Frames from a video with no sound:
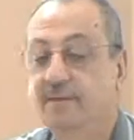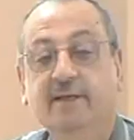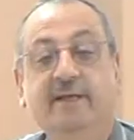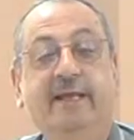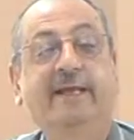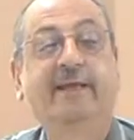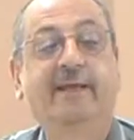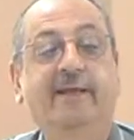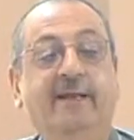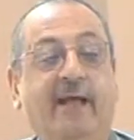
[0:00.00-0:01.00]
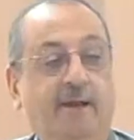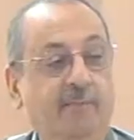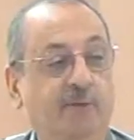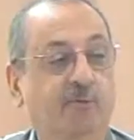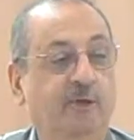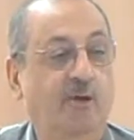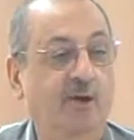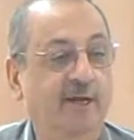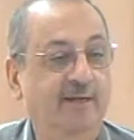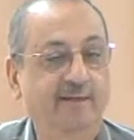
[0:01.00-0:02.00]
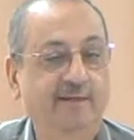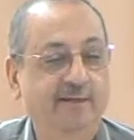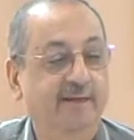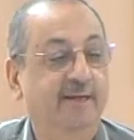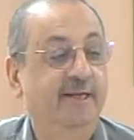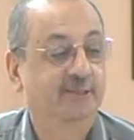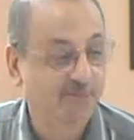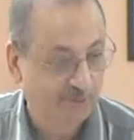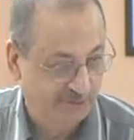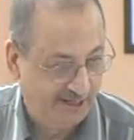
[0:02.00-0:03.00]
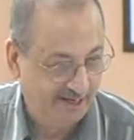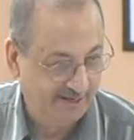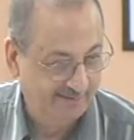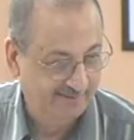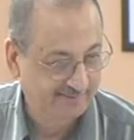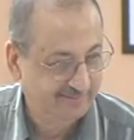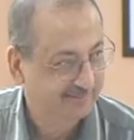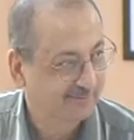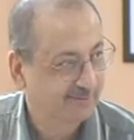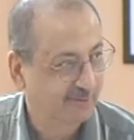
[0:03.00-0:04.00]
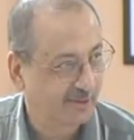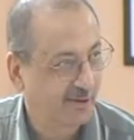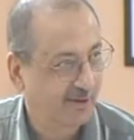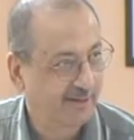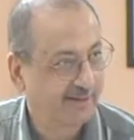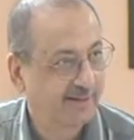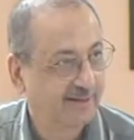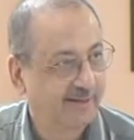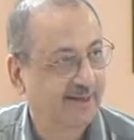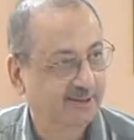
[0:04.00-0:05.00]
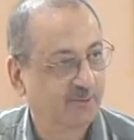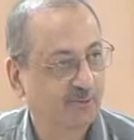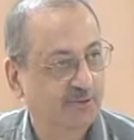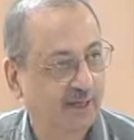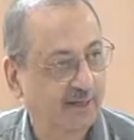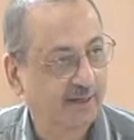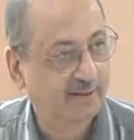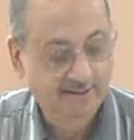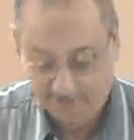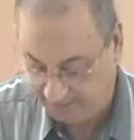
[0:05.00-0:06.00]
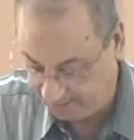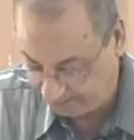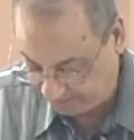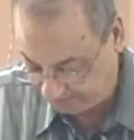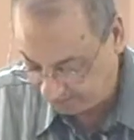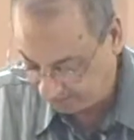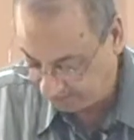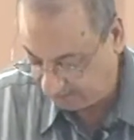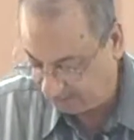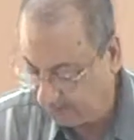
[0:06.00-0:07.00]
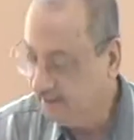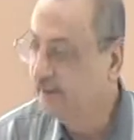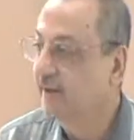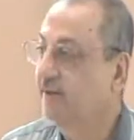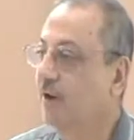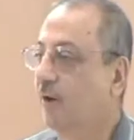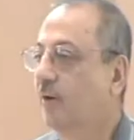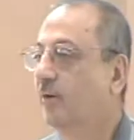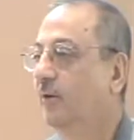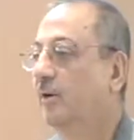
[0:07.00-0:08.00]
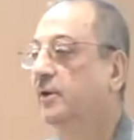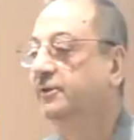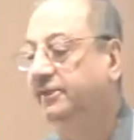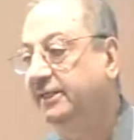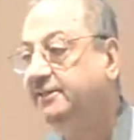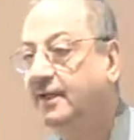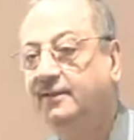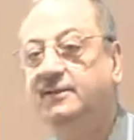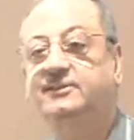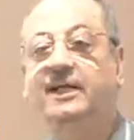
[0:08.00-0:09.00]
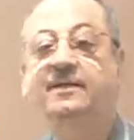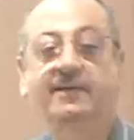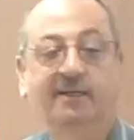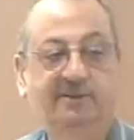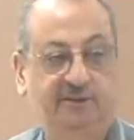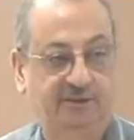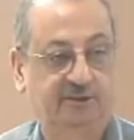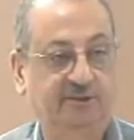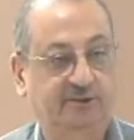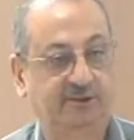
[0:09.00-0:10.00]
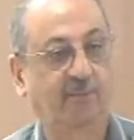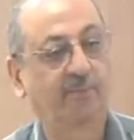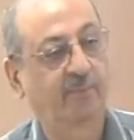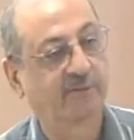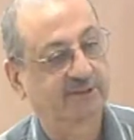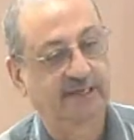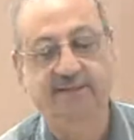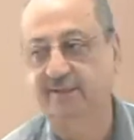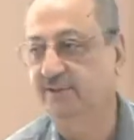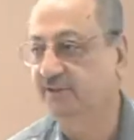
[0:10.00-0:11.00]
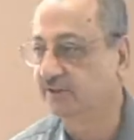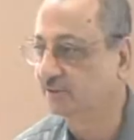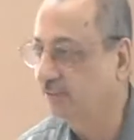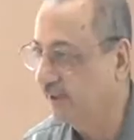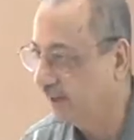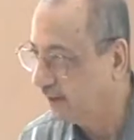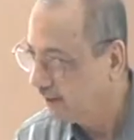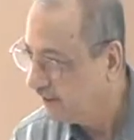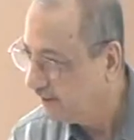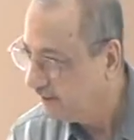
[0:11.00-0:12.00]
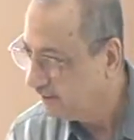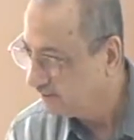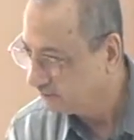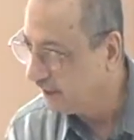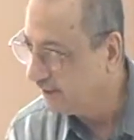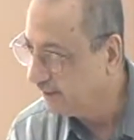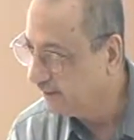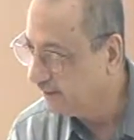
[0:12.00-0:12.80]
in Arabic we call it ismu ishara. We call it ismu ishara. Okay? Inshallah. Now, these are the sentences, simple sentences we are studying.